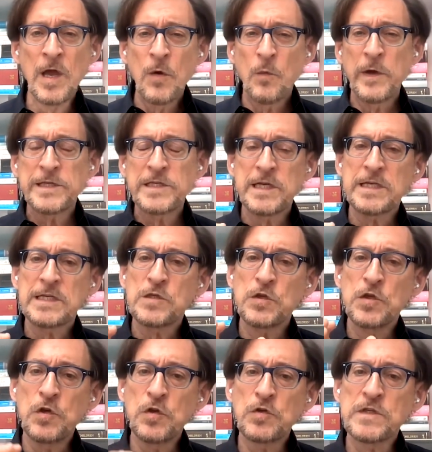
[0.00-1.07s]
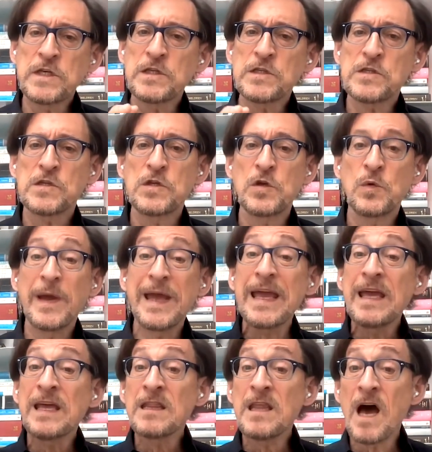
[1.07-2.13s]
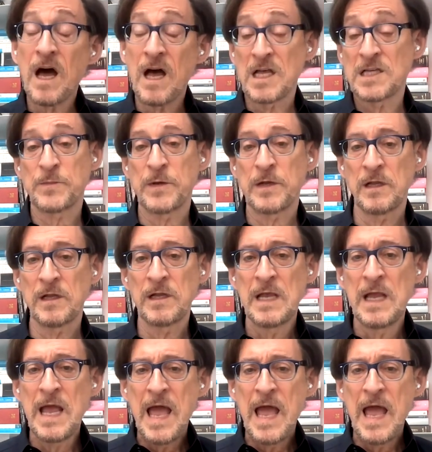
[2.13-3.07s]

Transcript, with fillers: which is using SNOO in the hospital.